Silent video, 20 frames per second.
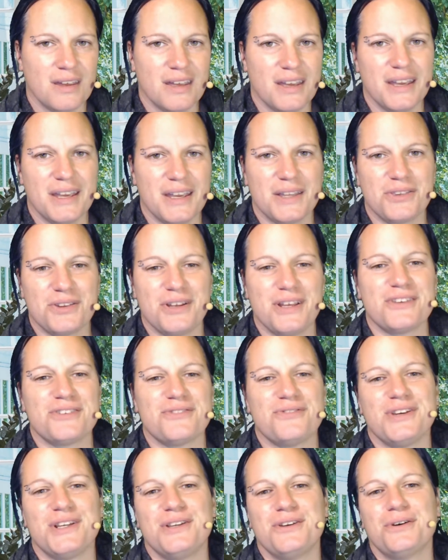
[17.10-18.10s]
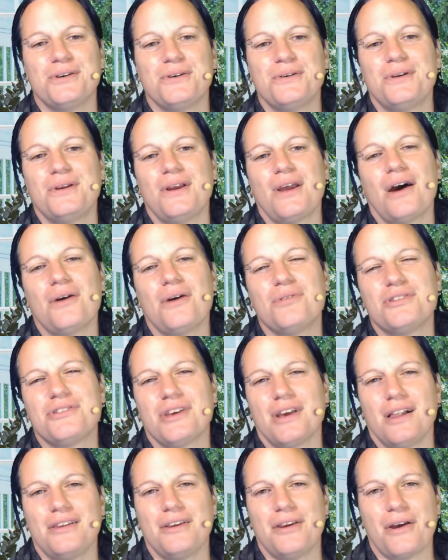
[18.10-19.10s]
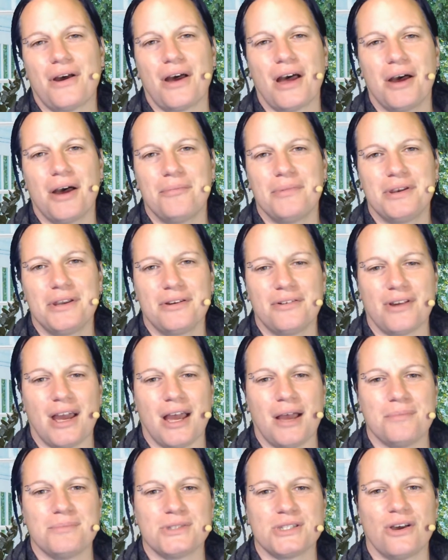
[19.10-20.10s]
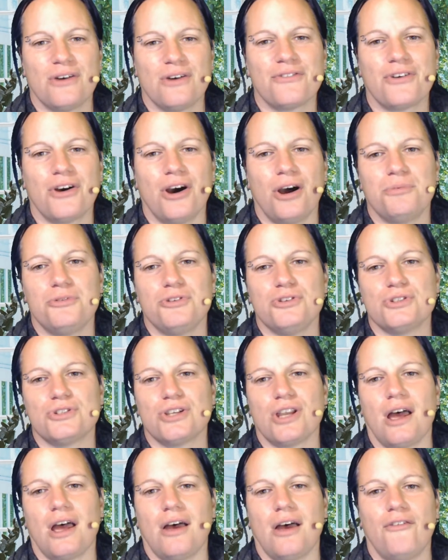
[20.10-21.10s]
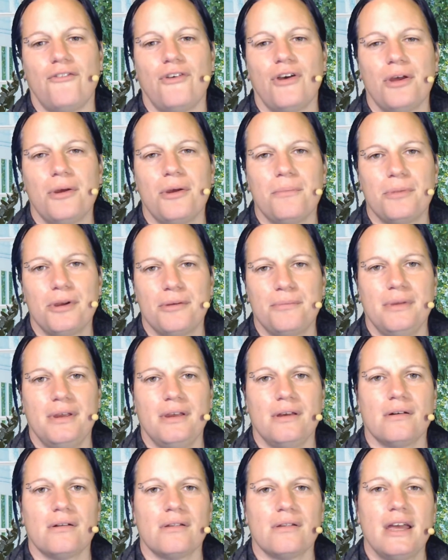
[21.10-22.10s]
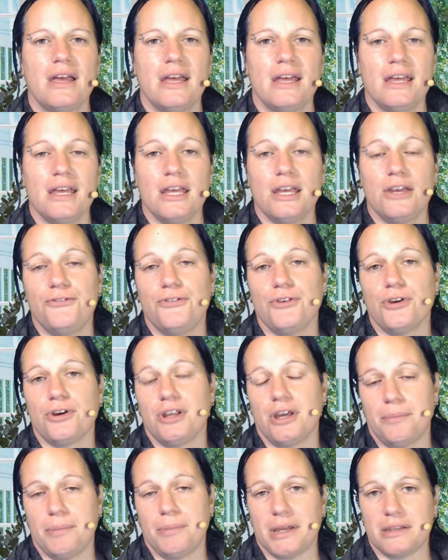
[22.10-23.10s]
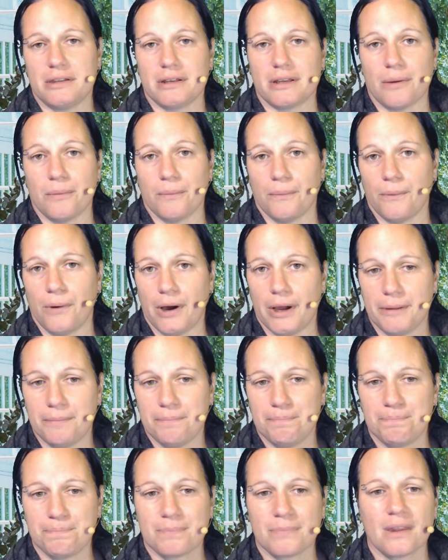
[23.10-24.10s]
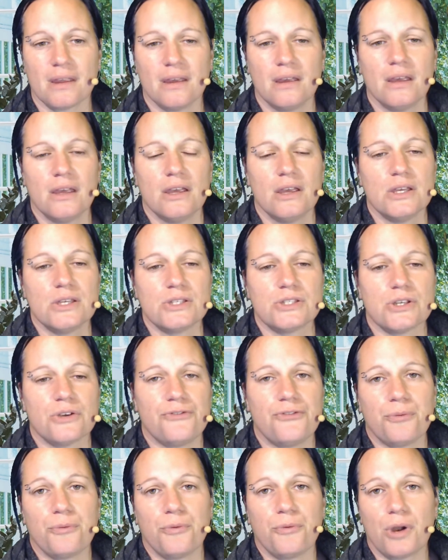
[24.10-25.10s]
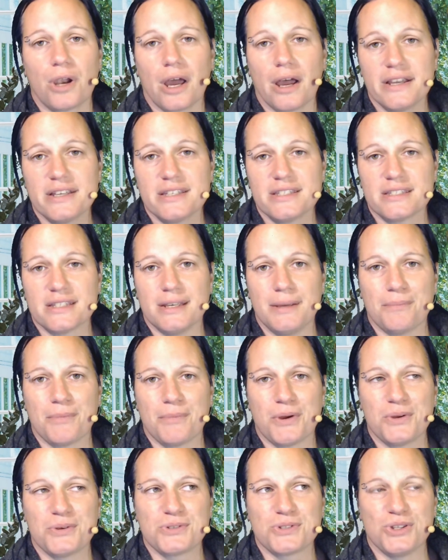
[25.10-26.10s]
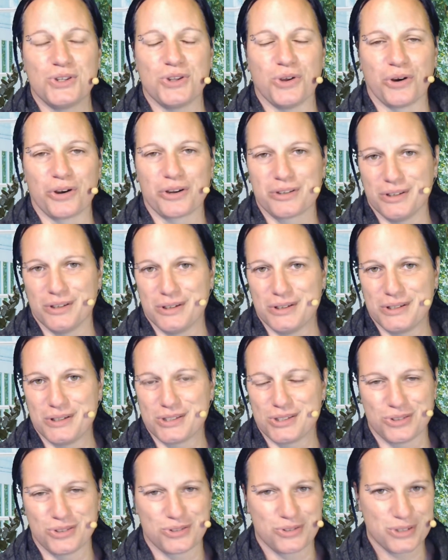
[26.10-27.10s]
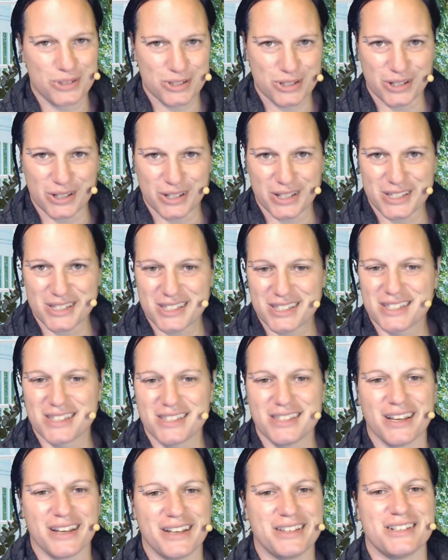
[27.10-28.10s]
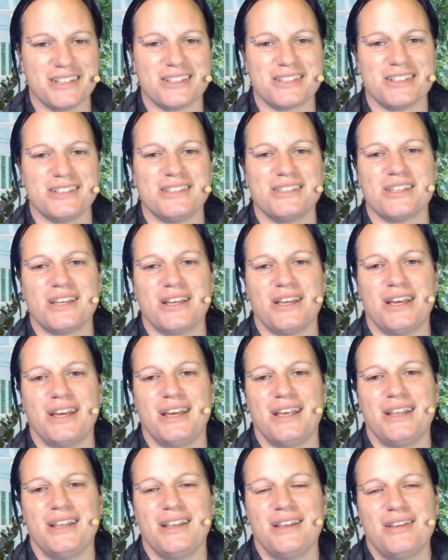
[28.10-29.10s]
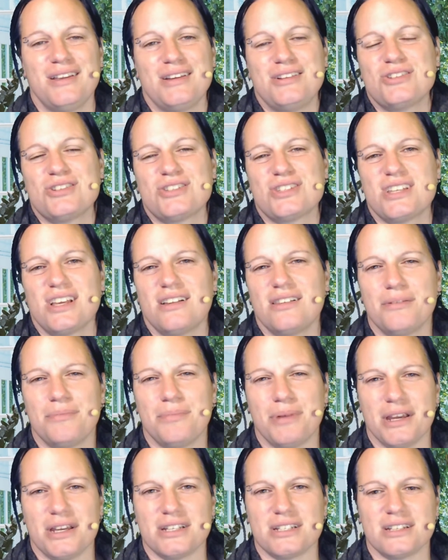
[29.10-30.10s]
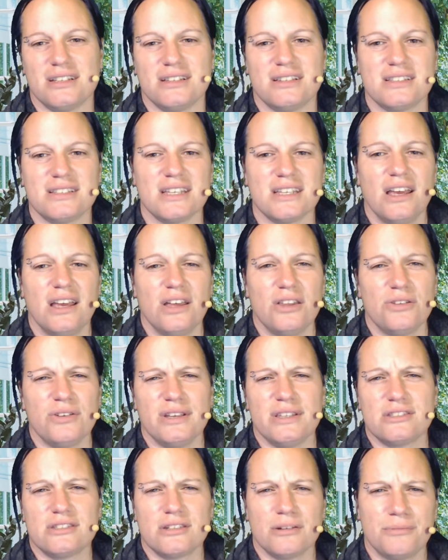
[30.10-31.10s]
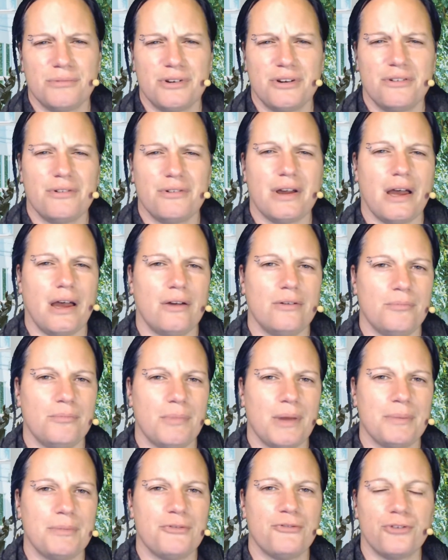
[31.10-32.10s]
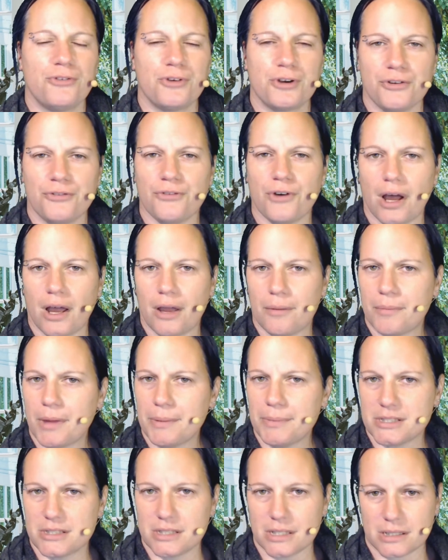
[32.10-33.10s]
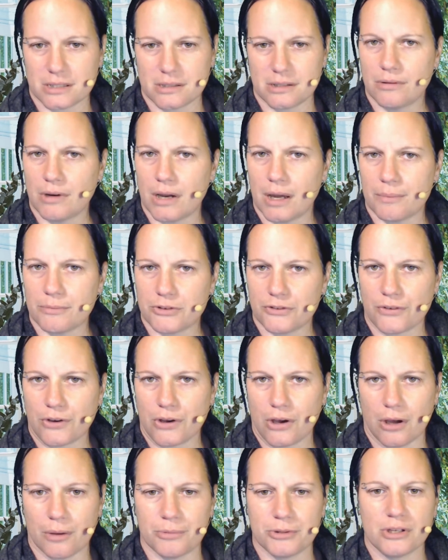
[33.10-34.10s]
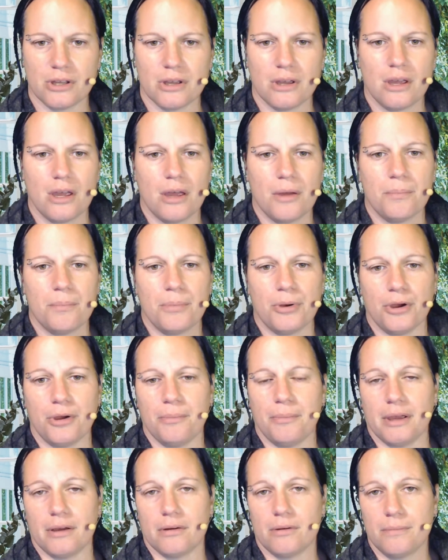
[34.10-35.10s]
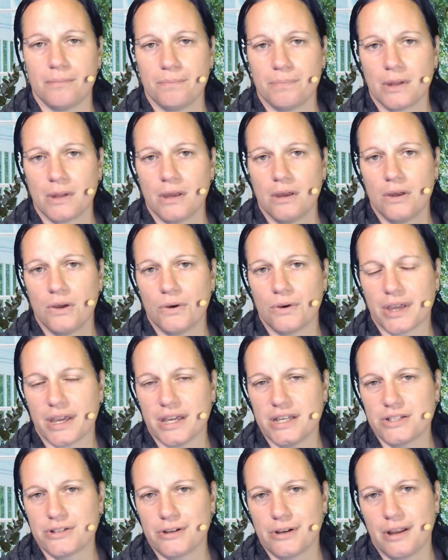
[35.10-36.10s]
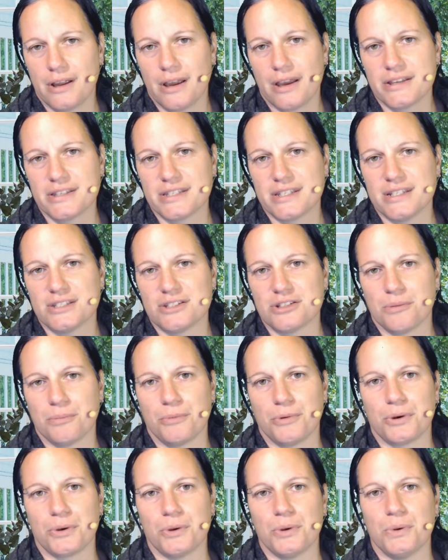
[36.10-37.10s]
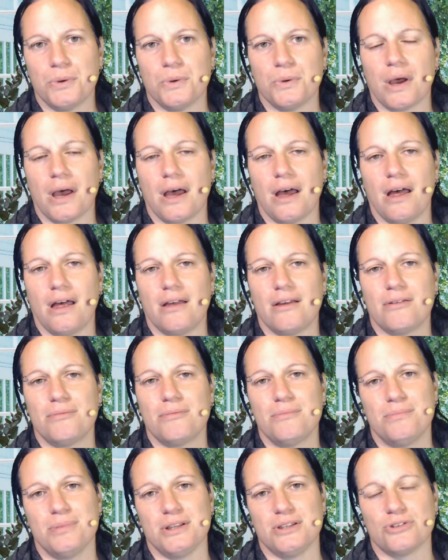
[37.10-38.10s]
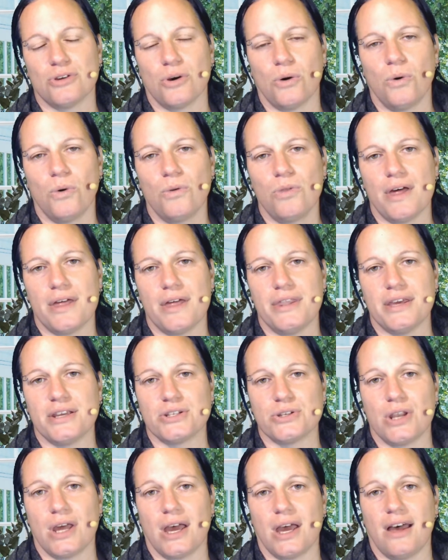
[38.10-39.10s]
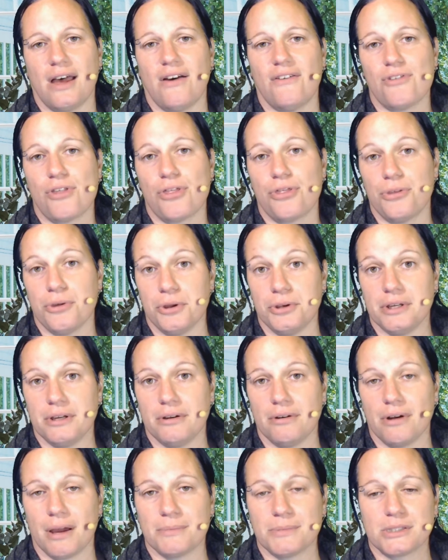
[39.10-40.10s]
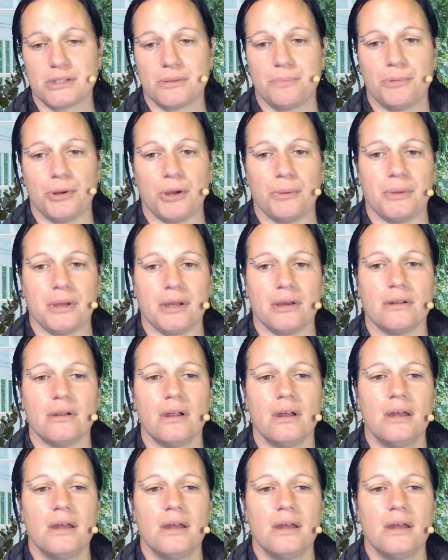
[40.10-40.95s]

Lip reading: In today's video, I will tell you how many grams of carbs you should have per meal if you're diabetic and why. So from what I see, most doctors, nutritionists, dietitians, and they just tell the patients to eat somewhere around maybe 45, maybe 60 grams of carbs per meal. Occasionally I see someone who had been told that they should have 30 grams per meal.